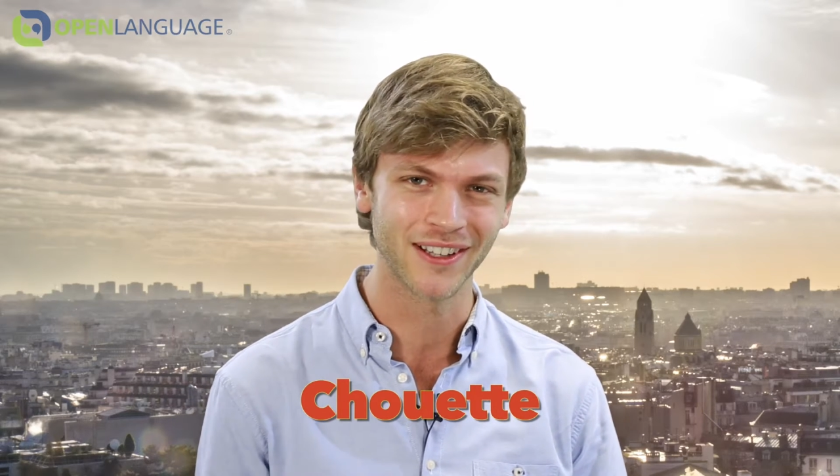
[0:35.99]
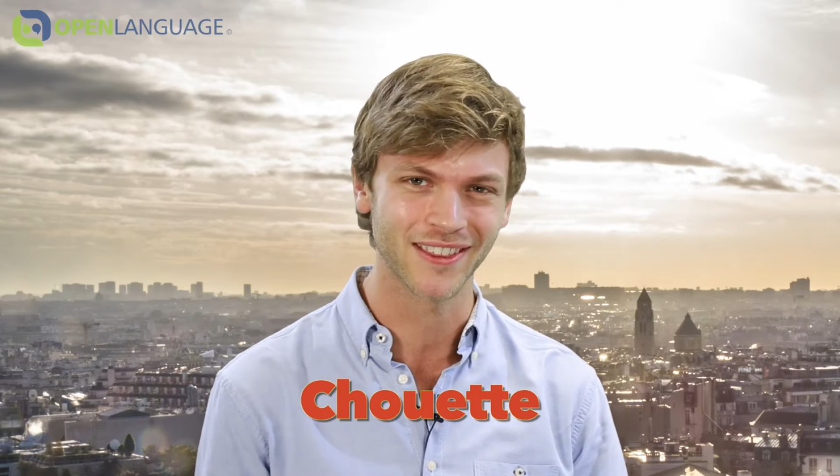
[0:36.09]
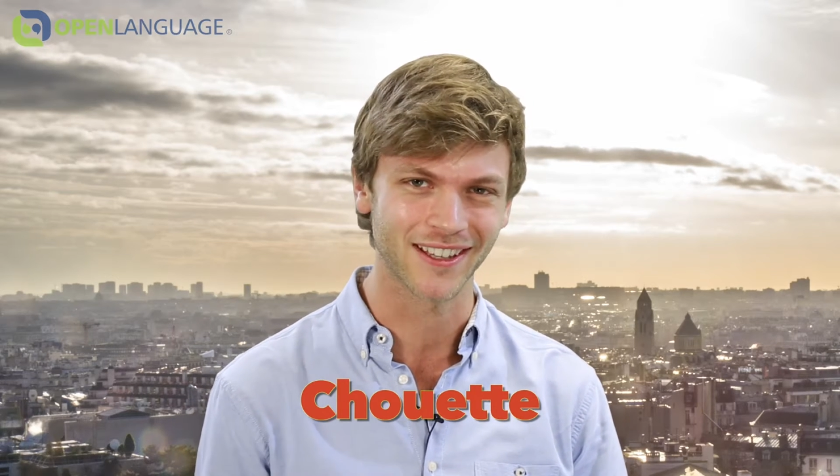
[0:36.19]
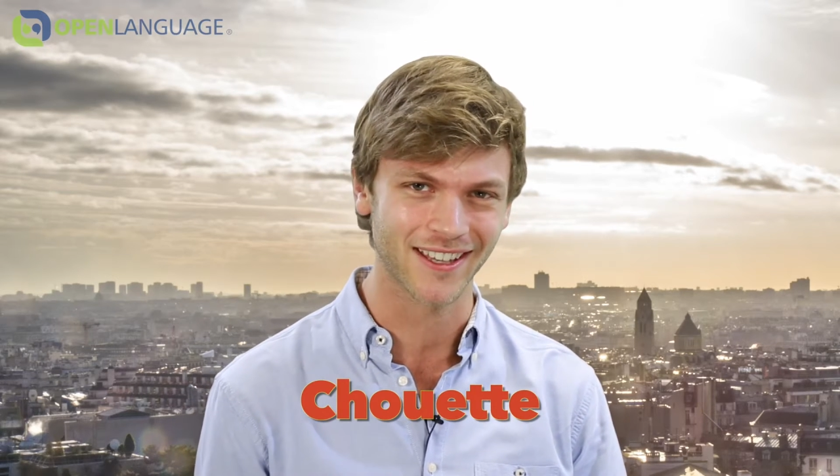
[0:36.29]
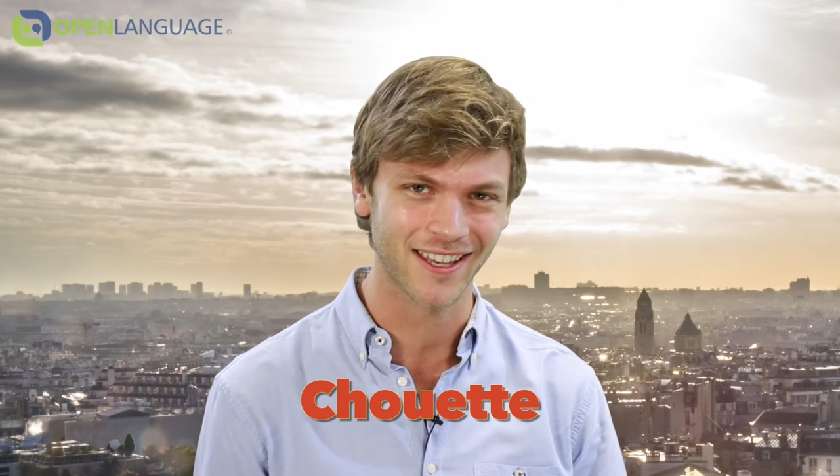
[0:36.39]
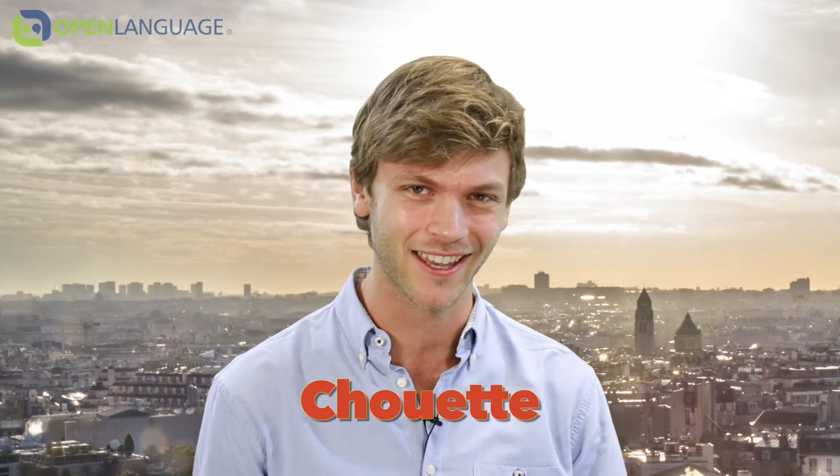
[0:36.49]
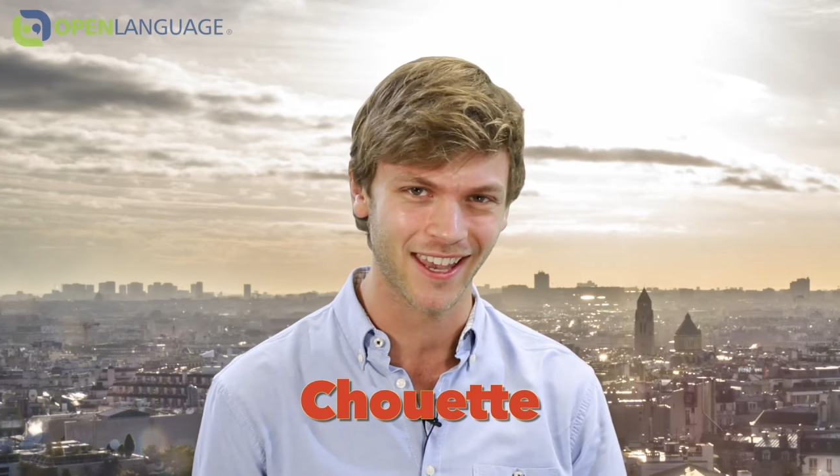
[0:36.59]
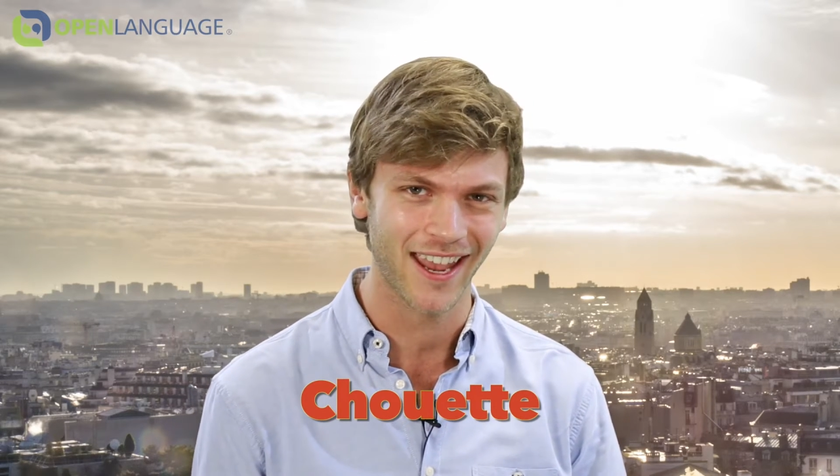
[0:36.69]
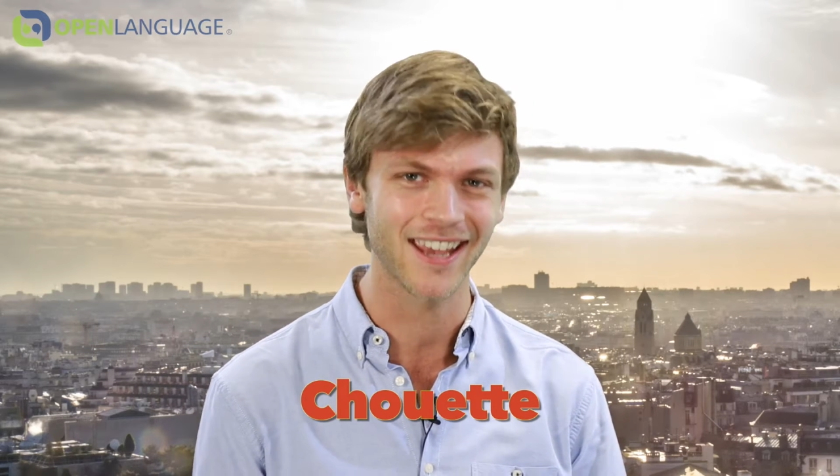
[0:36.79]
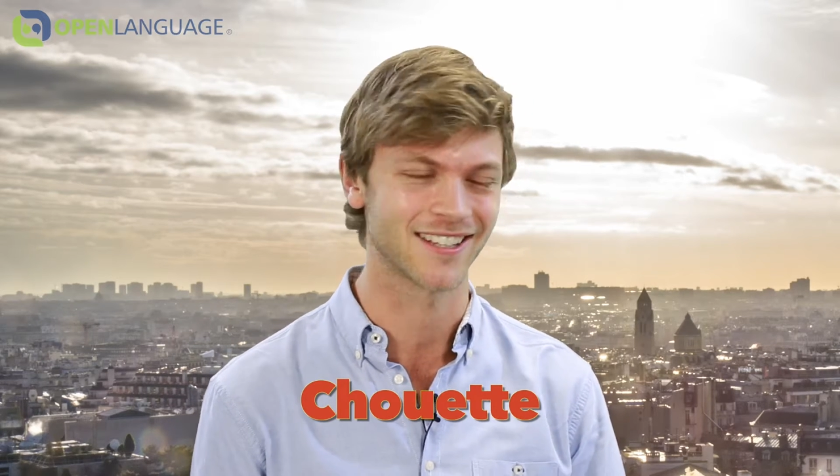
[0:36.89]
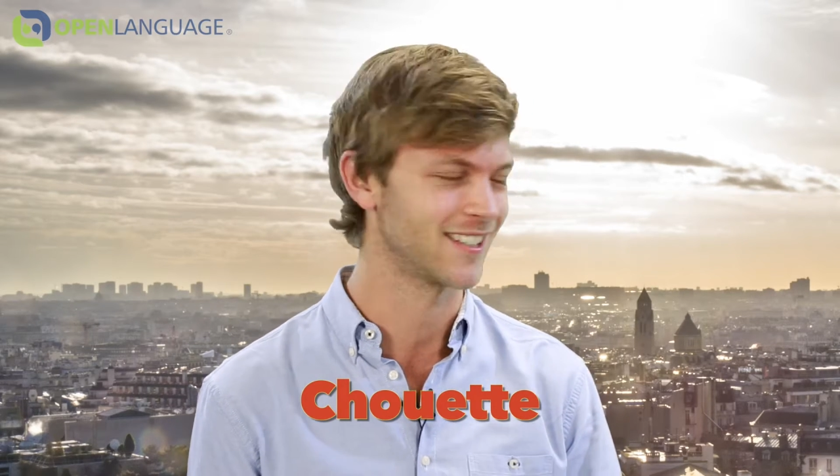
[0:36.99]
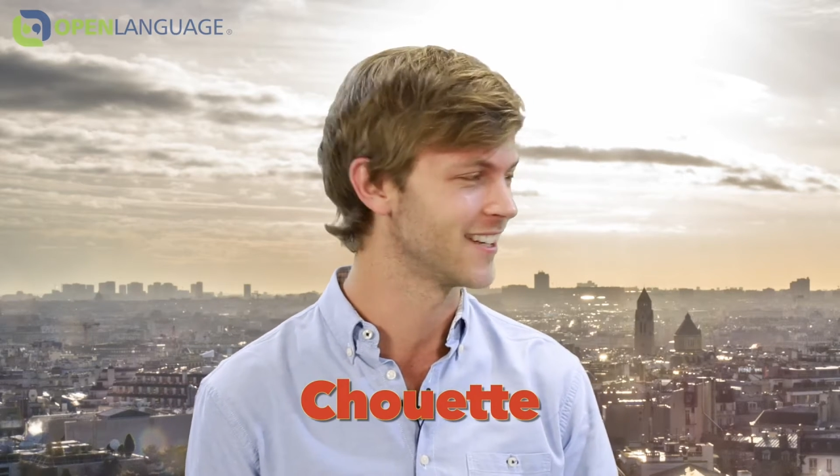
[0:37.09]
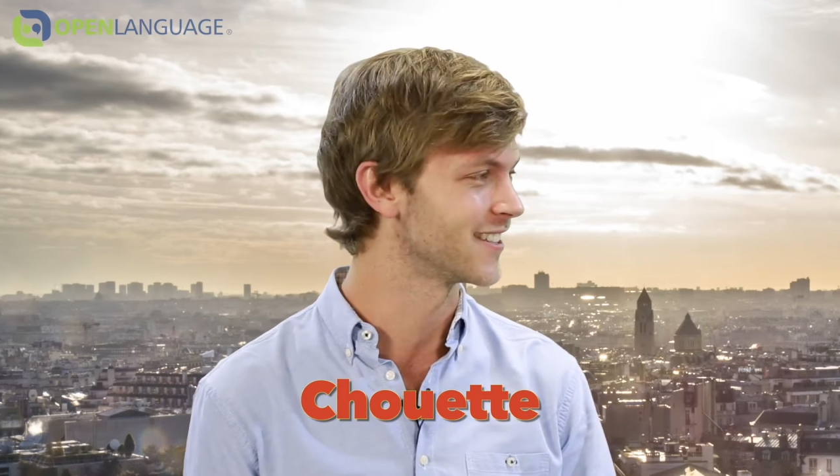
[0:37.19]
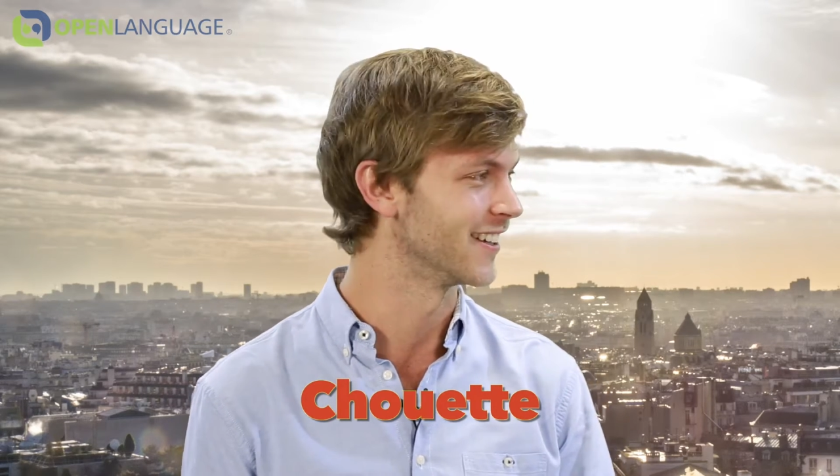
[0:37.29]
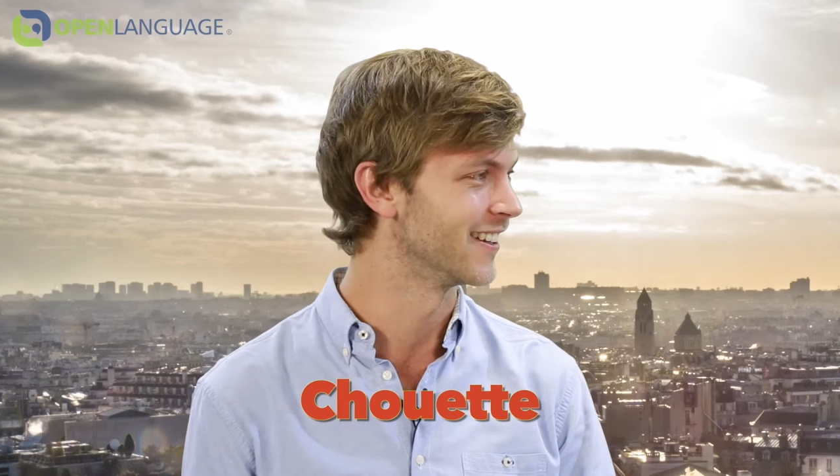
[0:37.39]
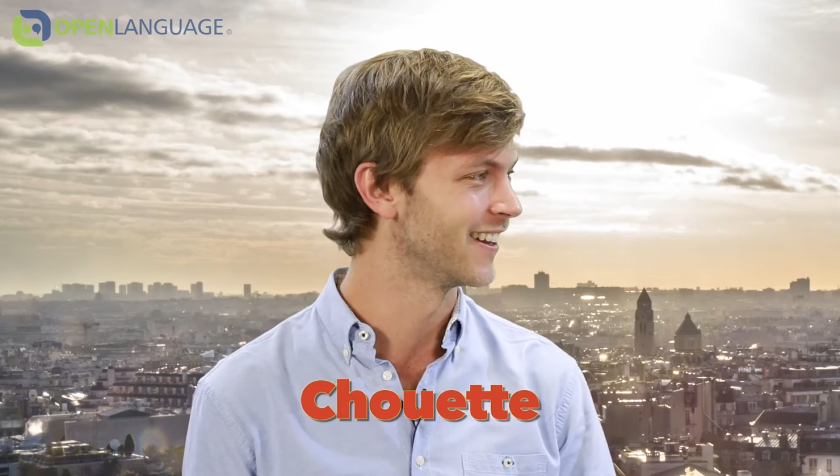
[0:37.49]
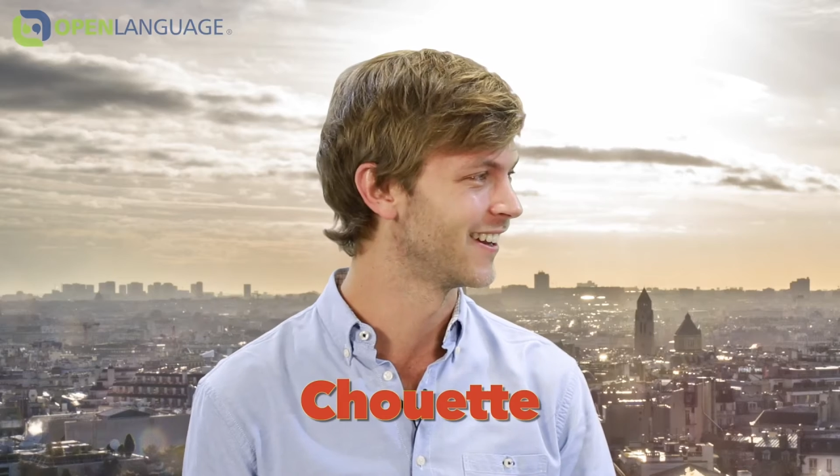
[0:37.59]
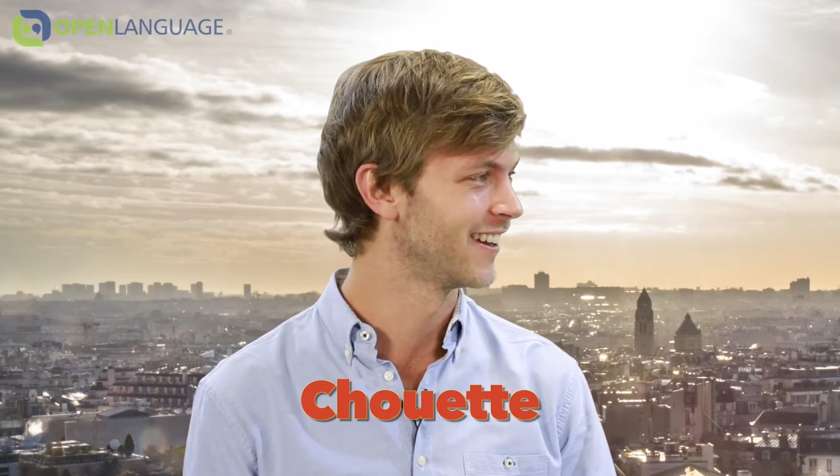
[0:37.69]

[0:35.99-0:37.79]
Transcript: the case, is it?